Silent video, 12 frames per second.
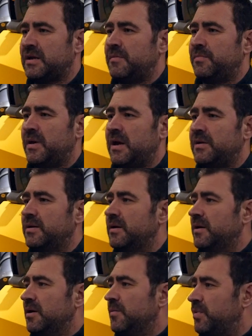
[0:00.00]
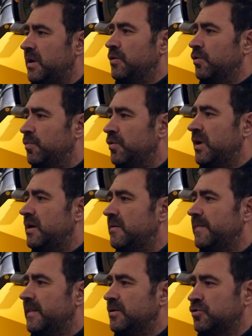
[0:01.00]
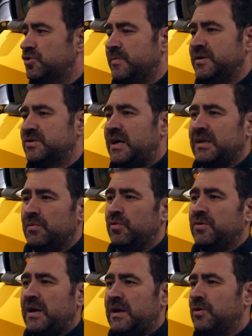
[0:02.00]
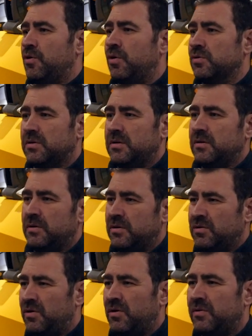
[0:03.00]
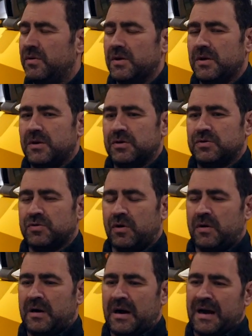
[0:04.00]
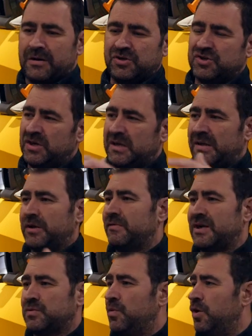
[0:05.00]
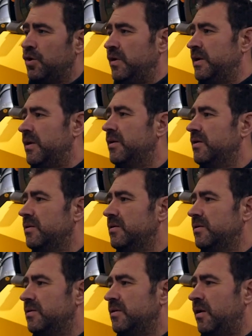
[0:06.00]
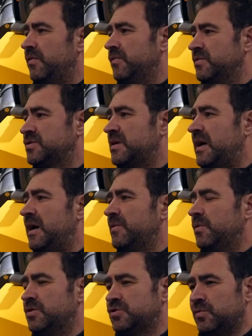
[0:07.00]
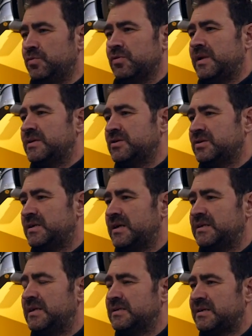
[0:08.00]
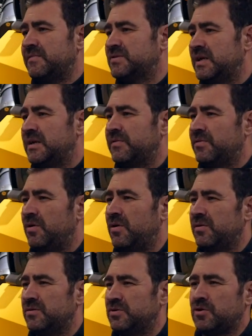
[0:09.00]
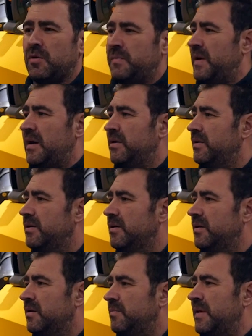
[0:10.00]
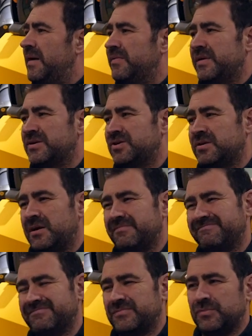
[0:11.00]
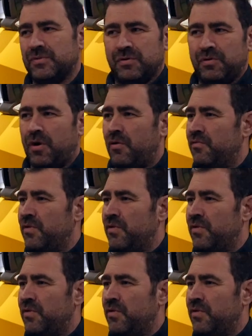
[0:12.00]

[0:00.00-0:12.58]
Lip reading: getting paid pretty good money just to be sat in the wood getting cold, you know. So I could see that the grass weren't greener on the other side, where some young lads at 16, 17 thought, it's got to be better than this. And like, not